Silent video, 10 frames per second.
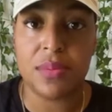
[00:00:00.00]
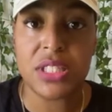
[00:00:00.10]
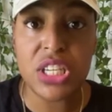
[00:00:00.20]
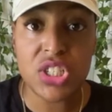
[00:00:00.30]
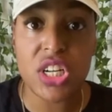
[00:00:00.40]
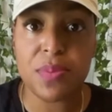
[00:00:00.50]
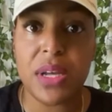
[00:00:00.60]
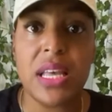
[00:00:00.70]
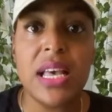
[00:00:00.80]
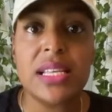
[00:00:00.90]
t-shirts,
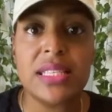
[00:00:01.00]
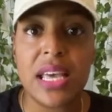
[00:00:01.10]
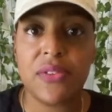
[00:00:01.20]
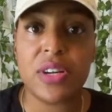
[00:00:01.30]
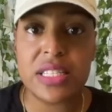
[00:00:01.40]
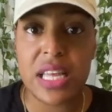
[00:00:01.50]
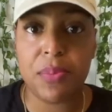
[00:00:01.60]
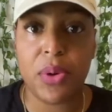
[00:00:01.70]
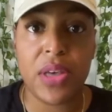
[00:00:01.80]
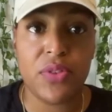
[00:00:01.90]
but say for
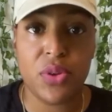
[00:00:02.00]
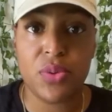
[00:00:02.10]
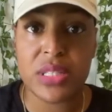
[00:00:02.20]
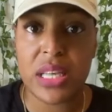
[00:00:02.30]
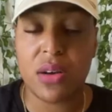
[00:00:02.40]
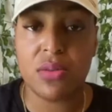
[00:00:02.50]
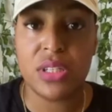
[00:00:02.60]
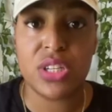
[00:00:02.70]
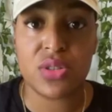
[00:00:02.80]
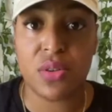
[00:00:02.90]
example, if you sell
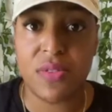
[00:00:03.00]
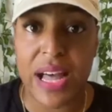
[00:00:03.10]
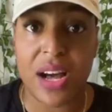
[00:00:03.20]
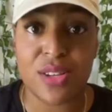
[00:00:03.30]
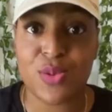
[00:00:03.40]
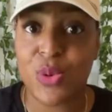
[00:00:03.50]
digital files,